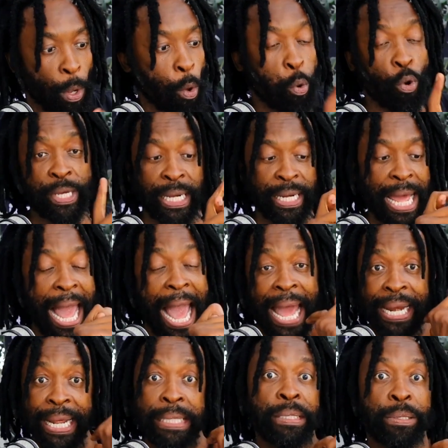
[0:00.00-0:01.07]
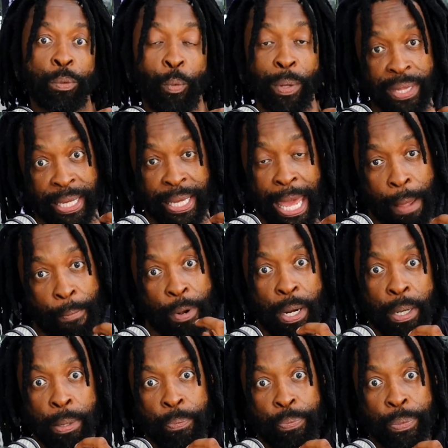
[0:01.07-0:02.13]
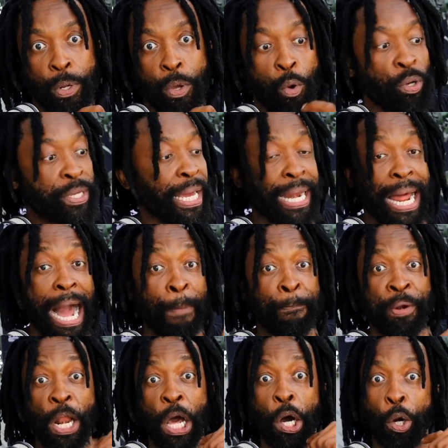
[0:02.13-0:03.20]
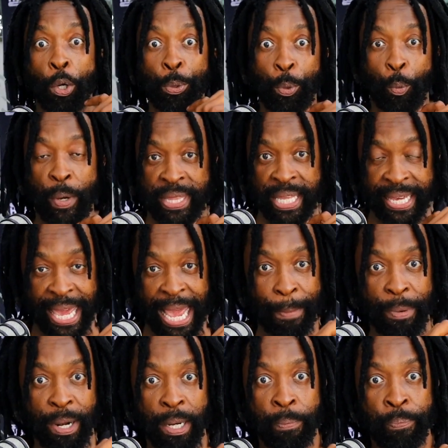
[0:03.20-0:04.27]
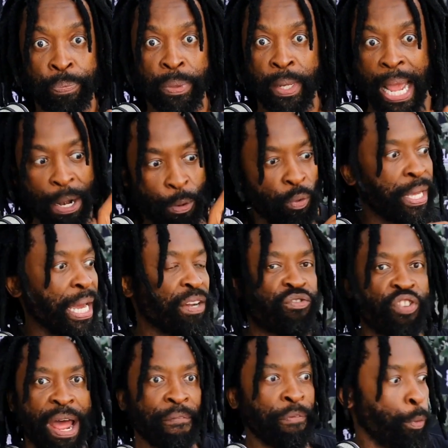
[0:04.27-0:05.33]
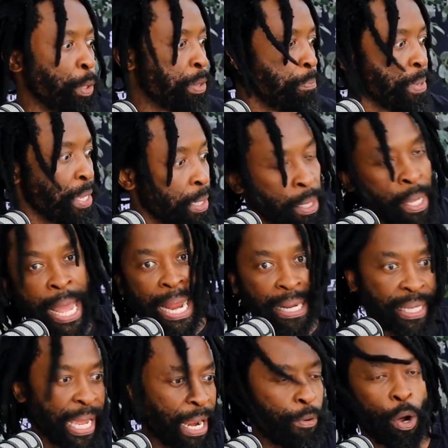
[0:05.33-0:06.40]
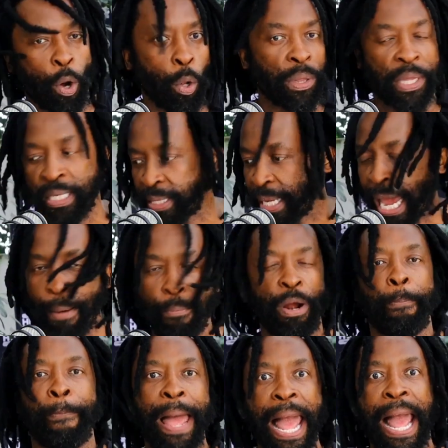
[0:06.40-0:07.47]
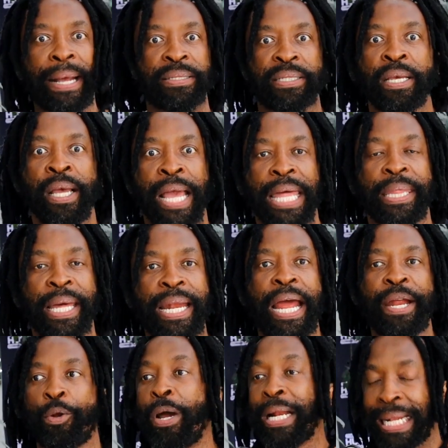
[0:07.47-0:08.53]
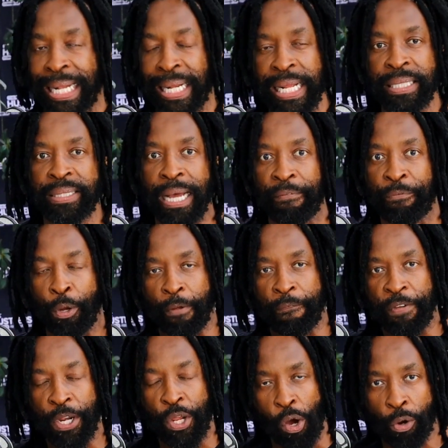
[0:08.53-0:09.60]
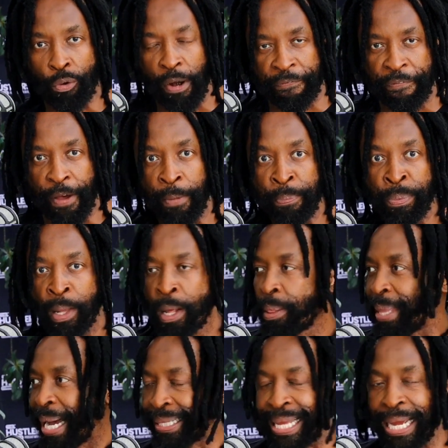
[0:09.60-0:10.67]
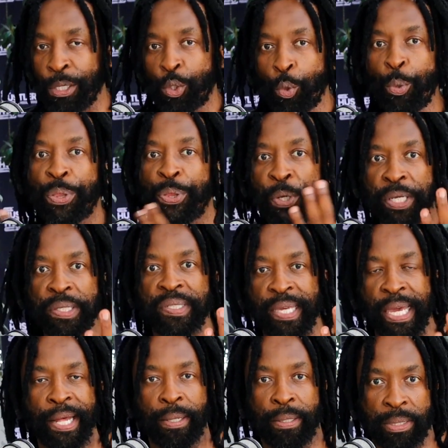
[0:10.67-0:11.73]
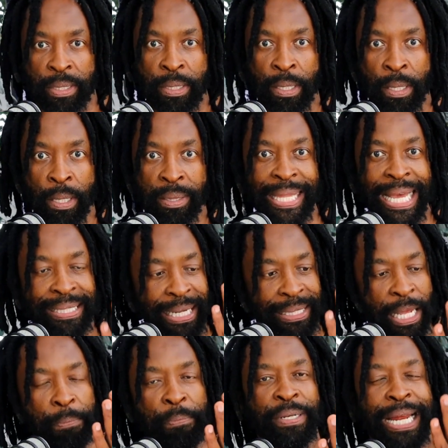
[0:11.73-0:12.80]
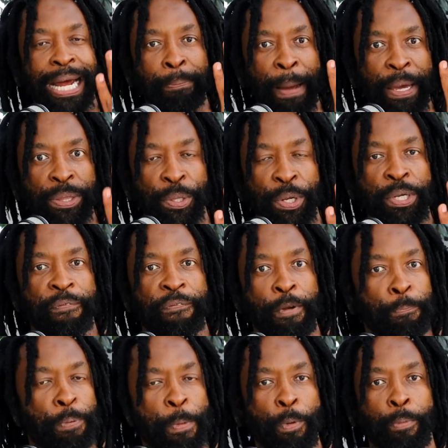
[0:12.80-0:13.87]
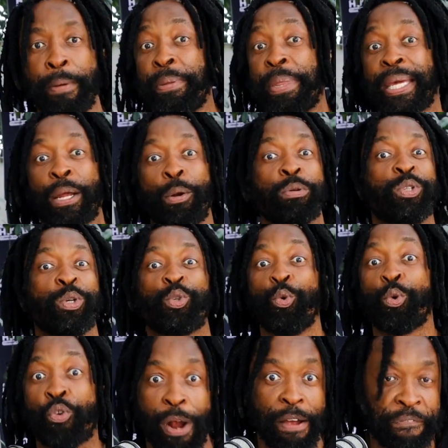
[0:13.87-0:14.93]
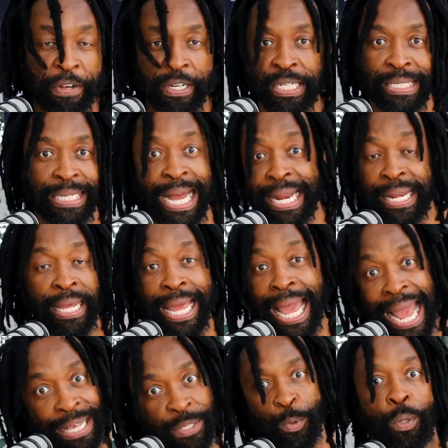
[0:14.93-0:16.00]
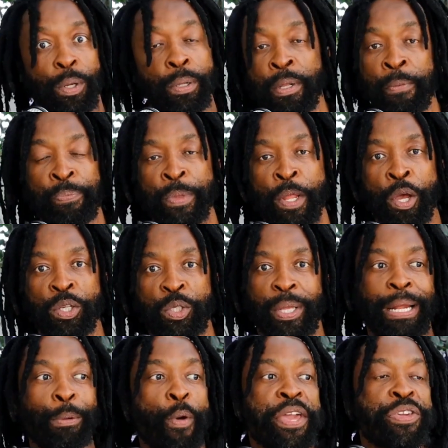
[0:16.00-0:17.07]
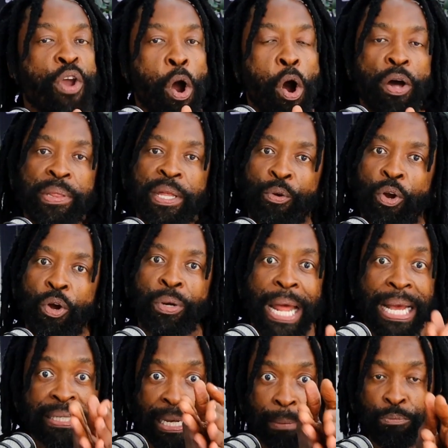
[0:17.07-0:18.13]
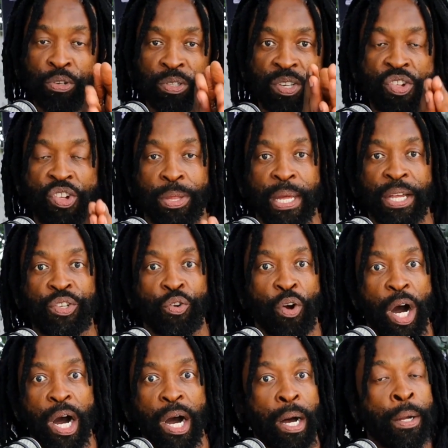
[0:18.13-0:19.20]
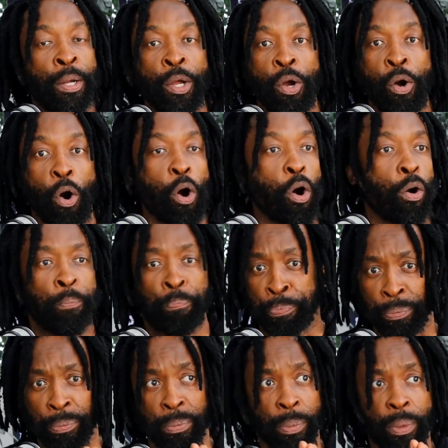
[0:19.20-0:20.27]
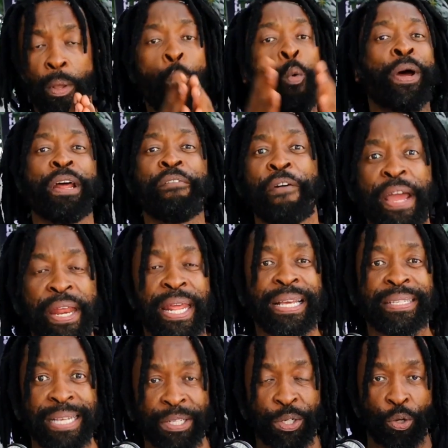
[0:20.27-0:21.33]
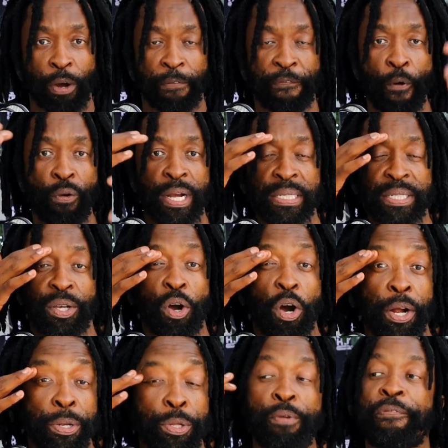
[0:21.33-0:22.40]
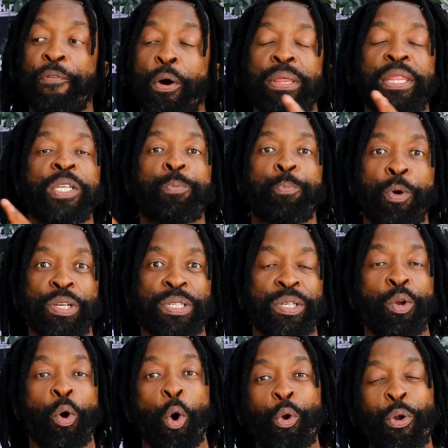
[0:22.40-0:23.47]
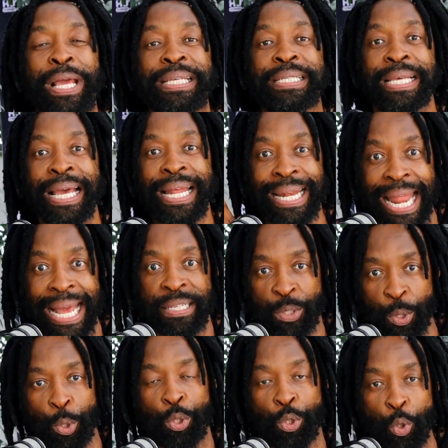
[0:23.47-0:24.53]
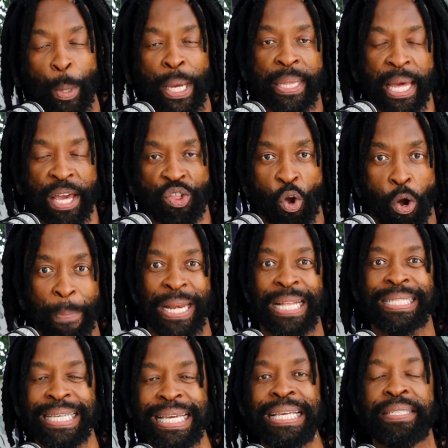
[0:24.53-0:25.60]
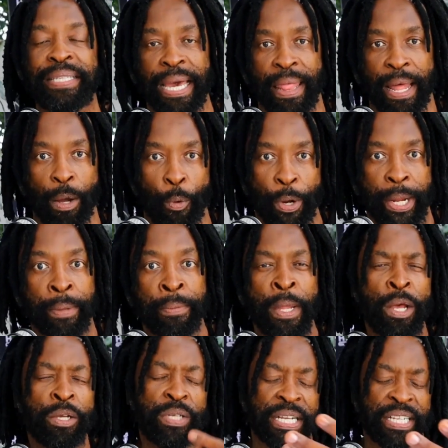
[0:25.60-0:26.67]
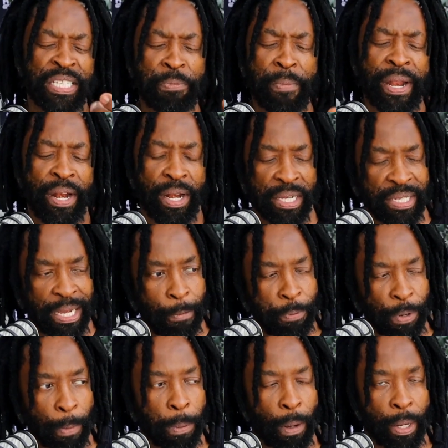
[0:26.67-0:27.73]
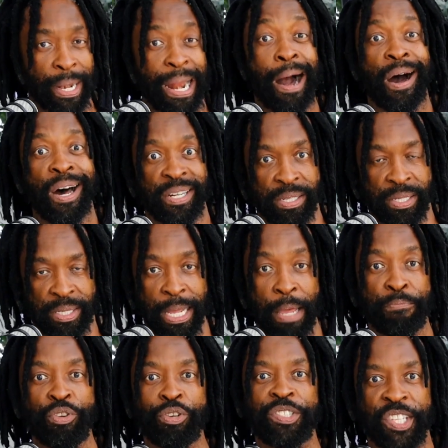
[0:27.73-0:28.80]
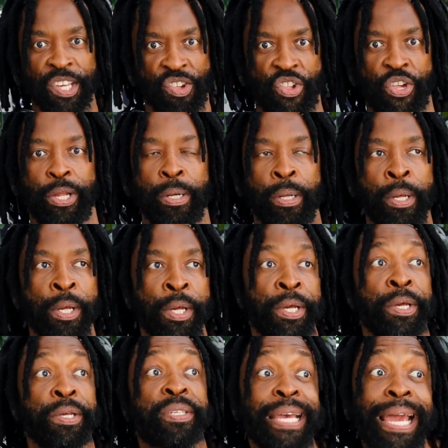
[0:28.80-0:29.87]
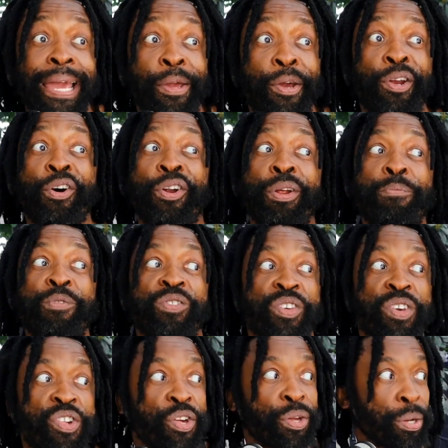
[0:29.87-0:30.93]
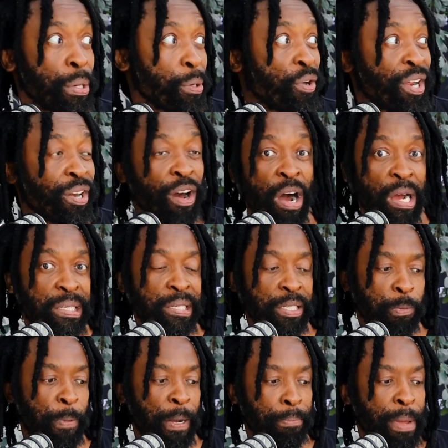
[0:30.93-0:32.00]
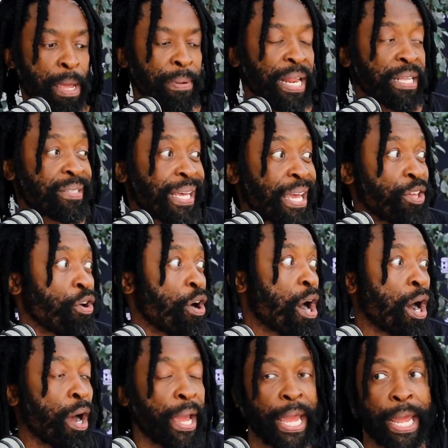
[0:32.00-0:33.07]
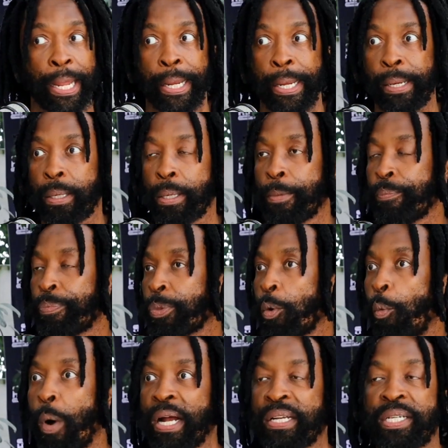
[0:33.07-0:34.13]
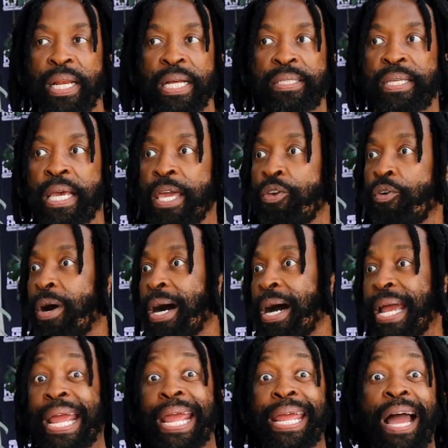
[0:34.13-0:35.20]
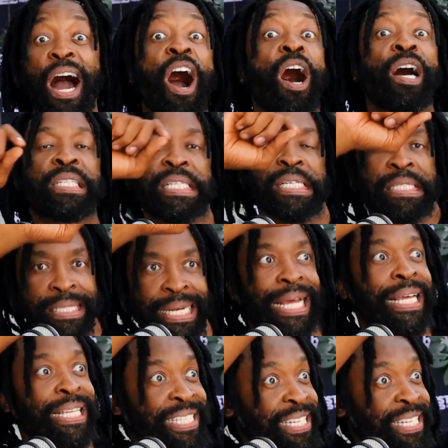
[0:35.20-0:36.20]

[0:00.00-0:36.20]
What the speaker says: who can edit with the camera, who can upload with the camera, and who can travel with me and carry all these camera bags. And then I know at least I've got a videographer that can do 3 skills. Things that can be done by 3 different people. Maybe they can also do graphic designing as well. So that when you're on the road as that musician that you are, or whatever it is that you are focusing on, you've got this person always next to you doing their job, and it's easier that way. So I just made an example about an artist, a musician. Say you're not a musician, you're not an artist, but maybe let's say you are a, Let's say you are a artist, like as